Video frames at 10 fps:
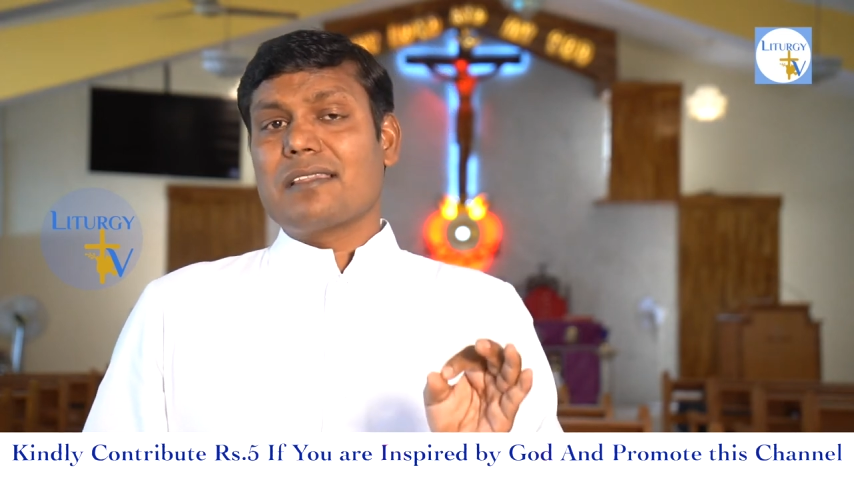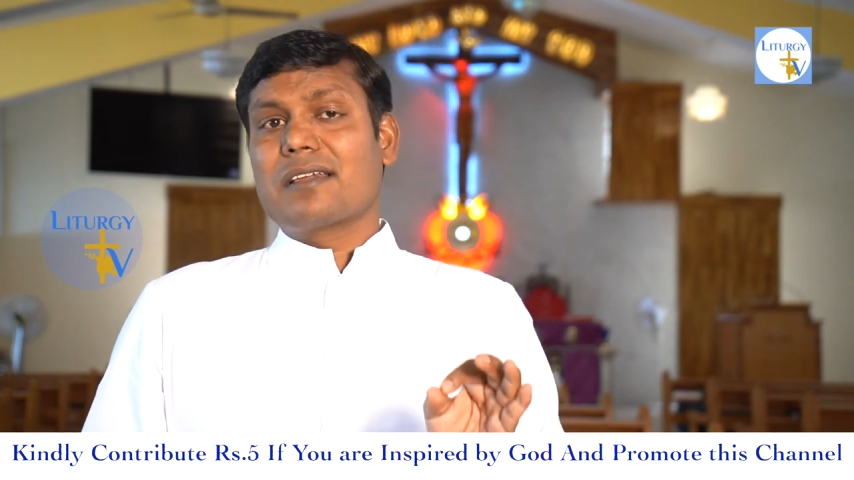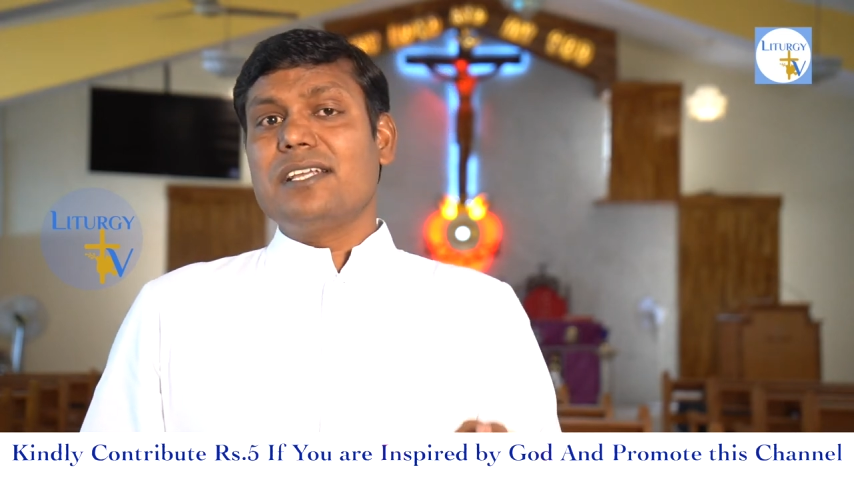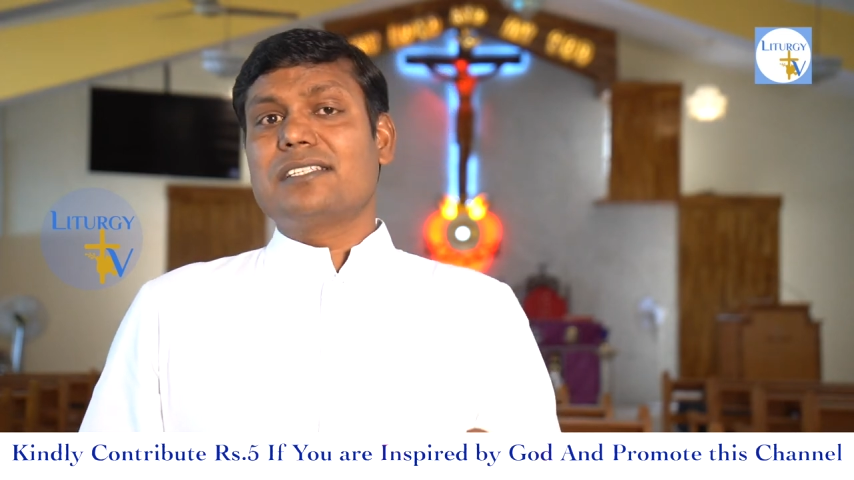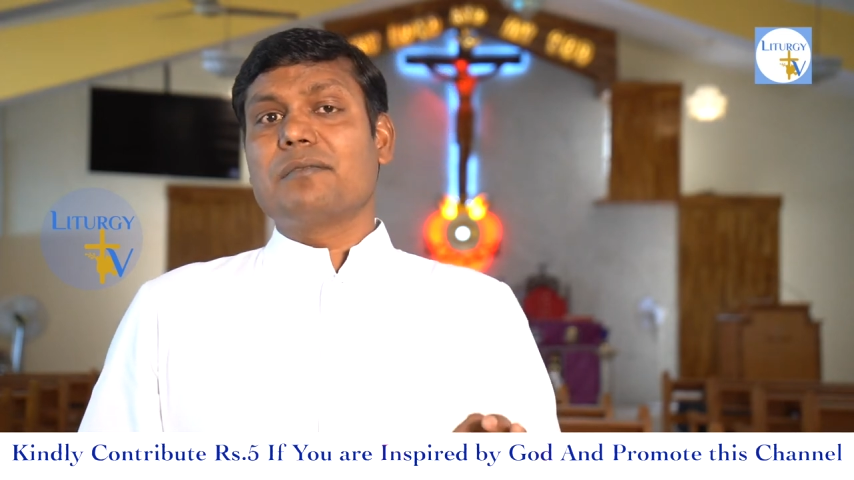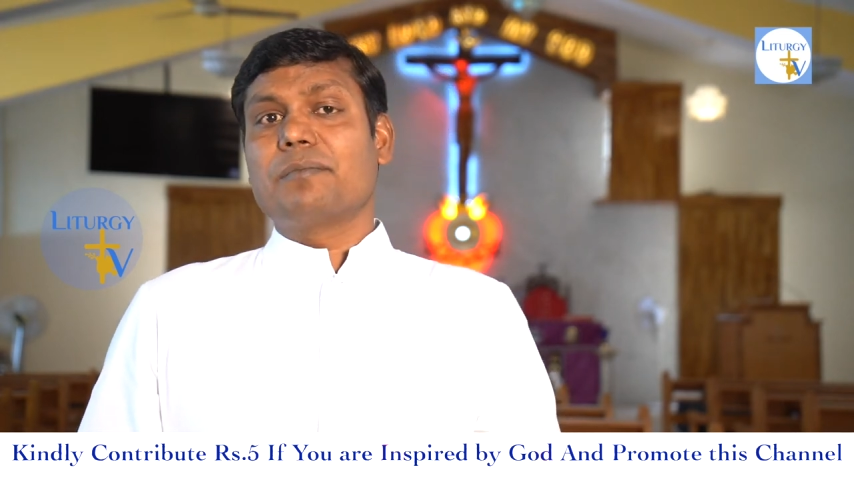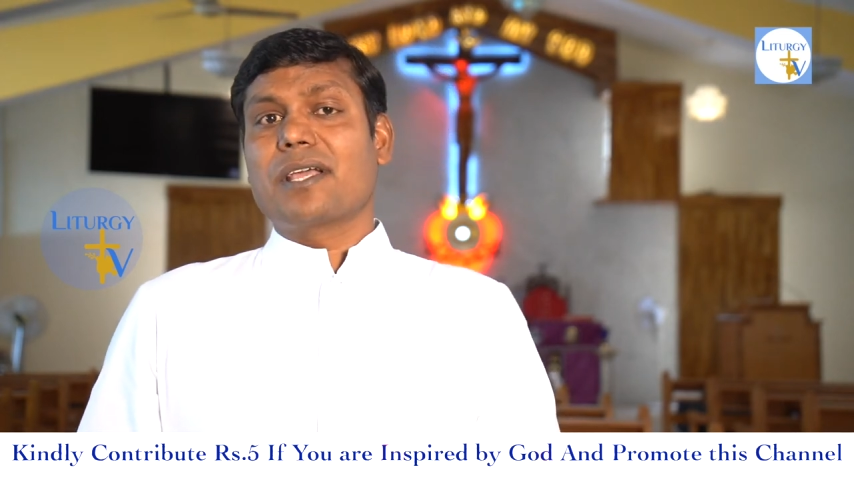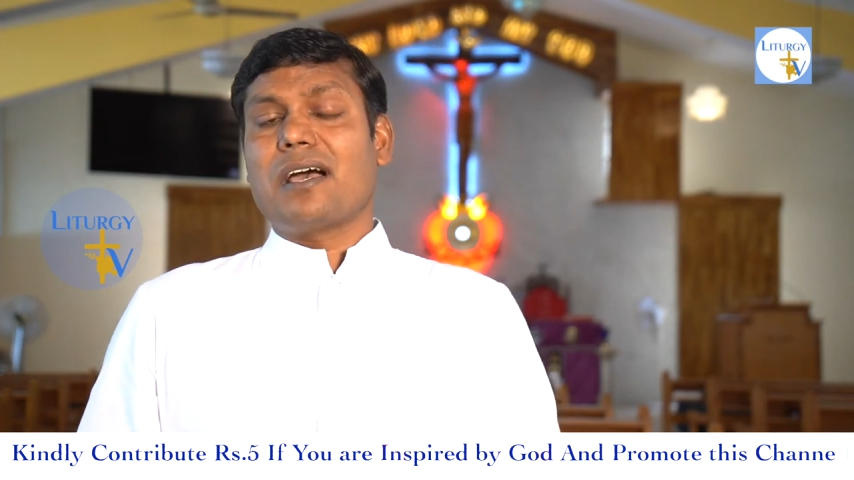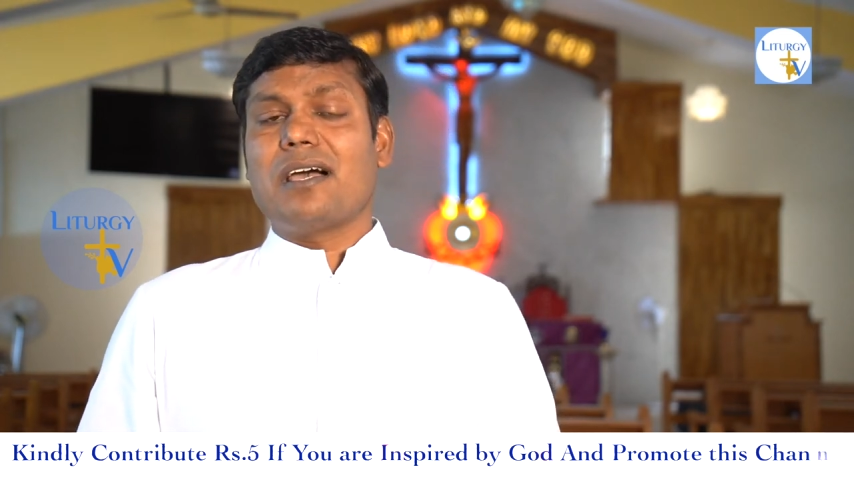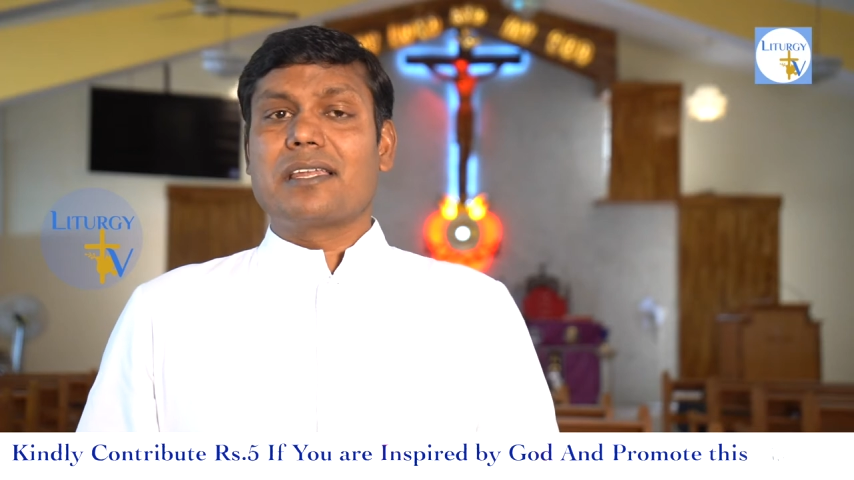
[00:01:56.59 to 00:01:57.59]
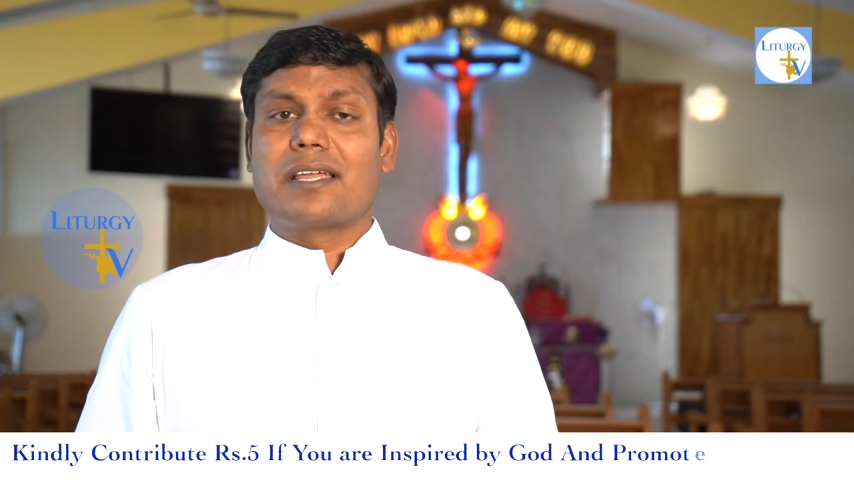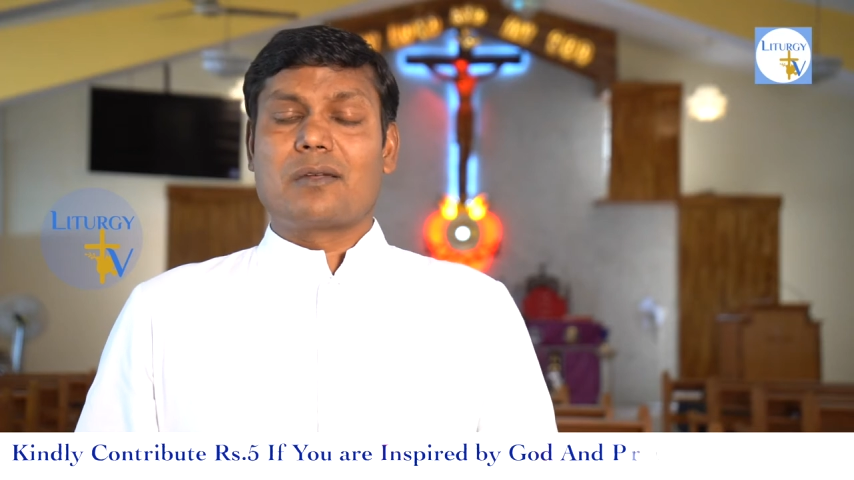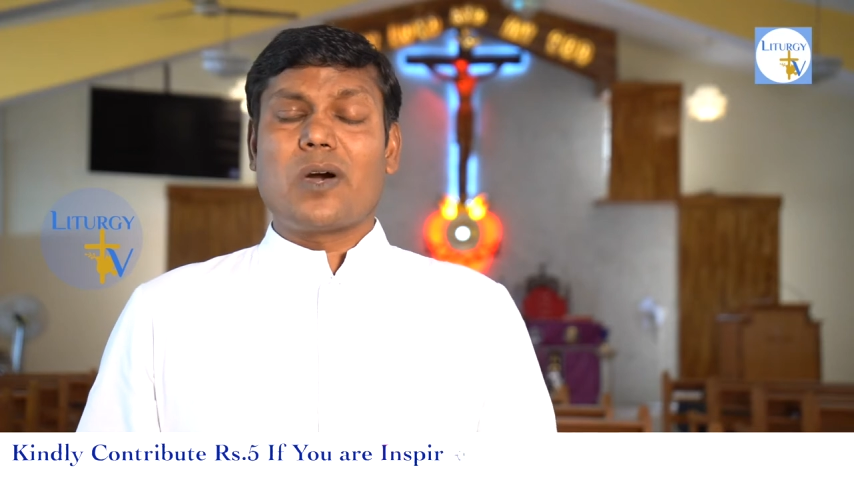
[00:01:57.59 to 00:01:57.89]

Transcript: the reason behind it,